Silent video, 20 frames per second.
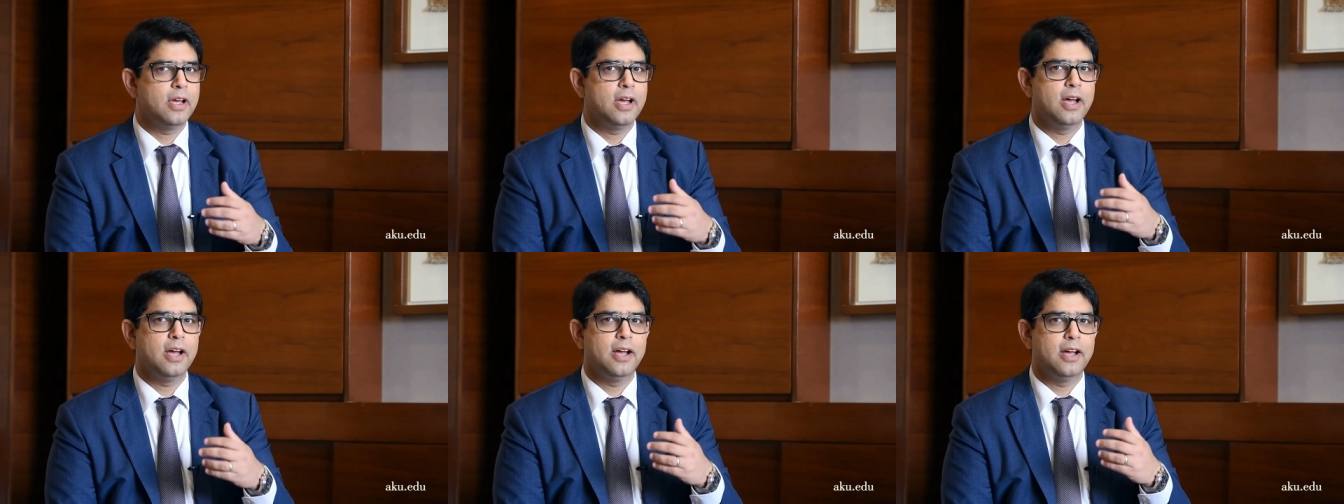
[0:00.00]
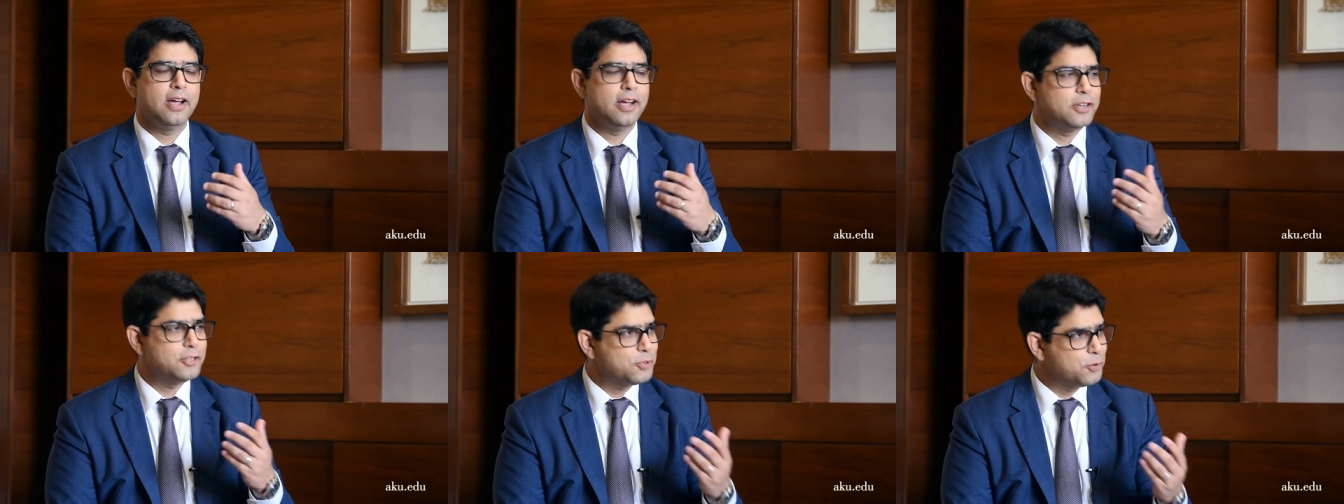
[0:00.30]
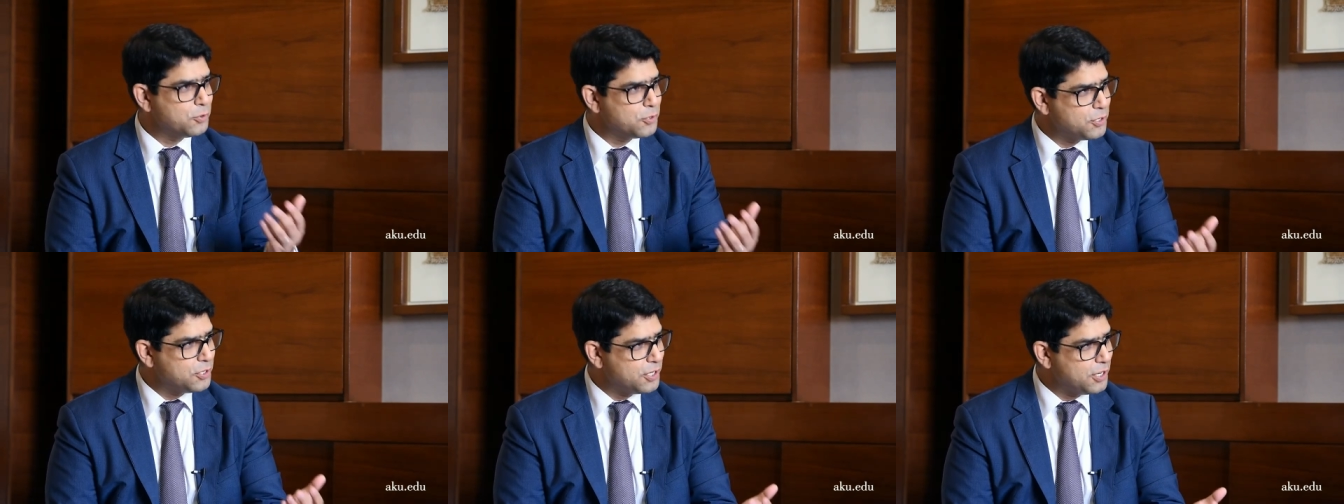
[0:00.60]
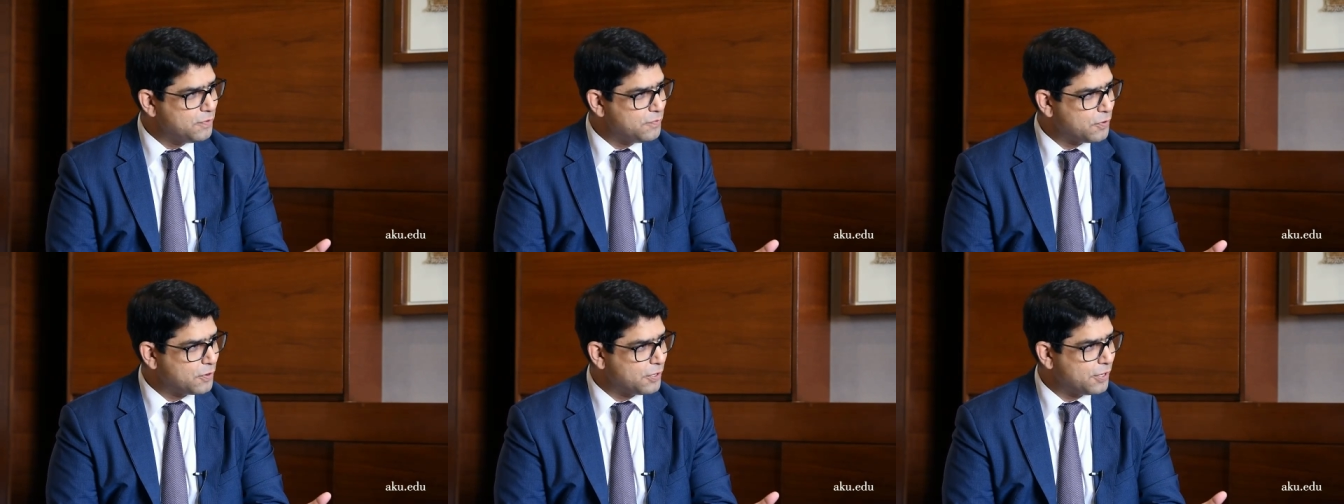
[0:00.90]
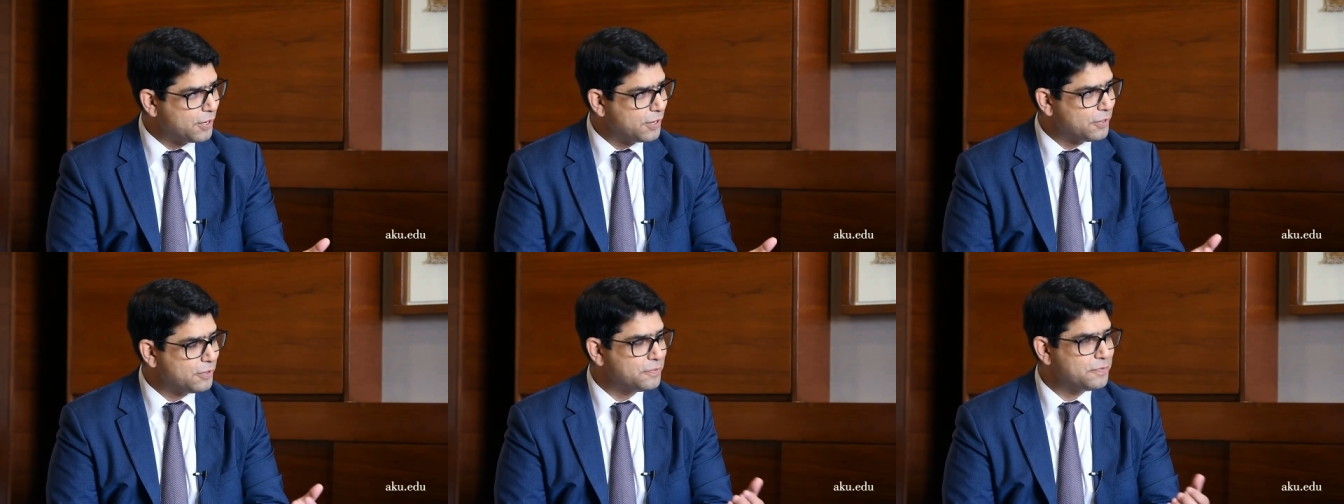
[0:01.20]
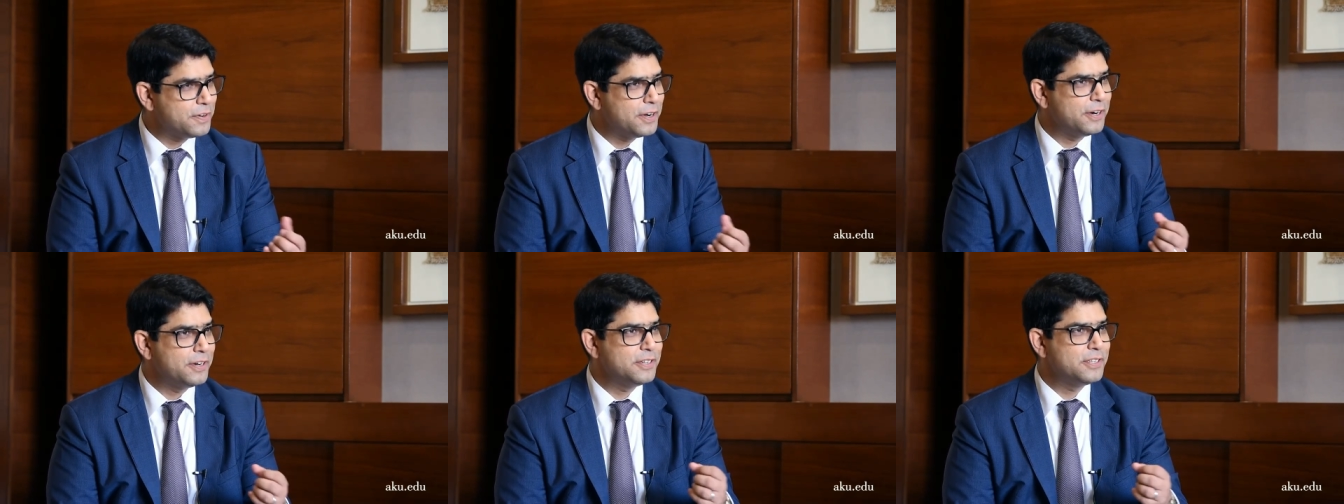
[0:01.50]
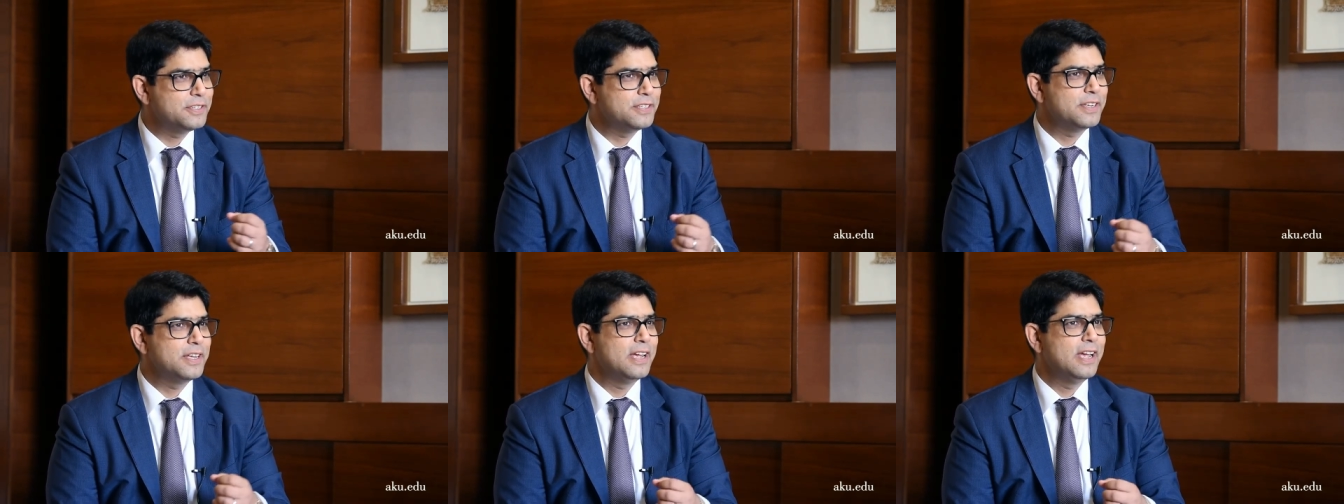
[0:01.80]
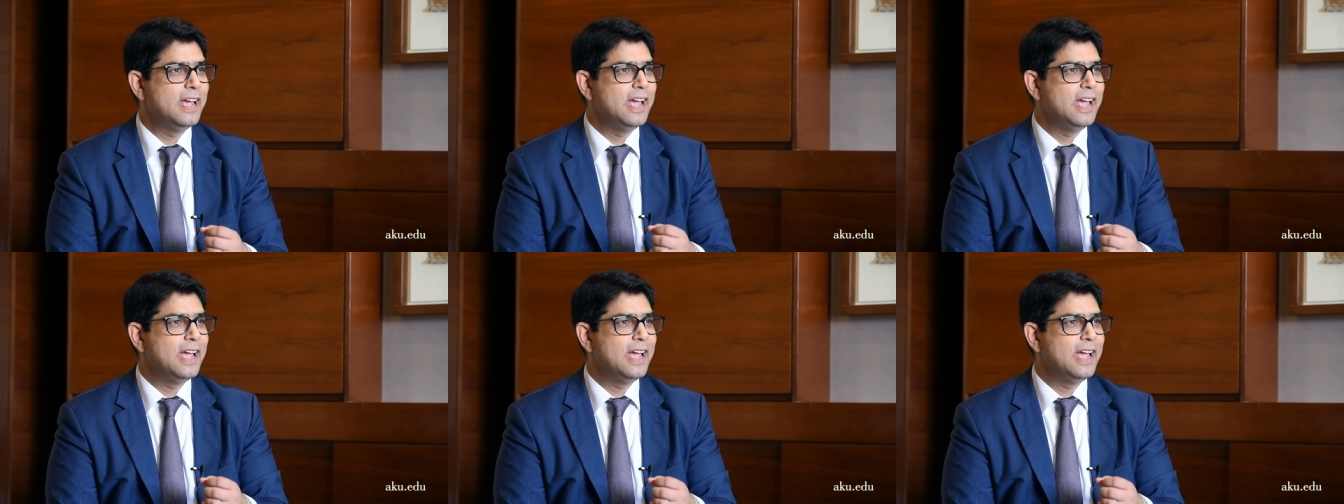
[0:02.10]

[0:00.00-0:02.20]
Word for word: uh, associate dean for clinical affairs,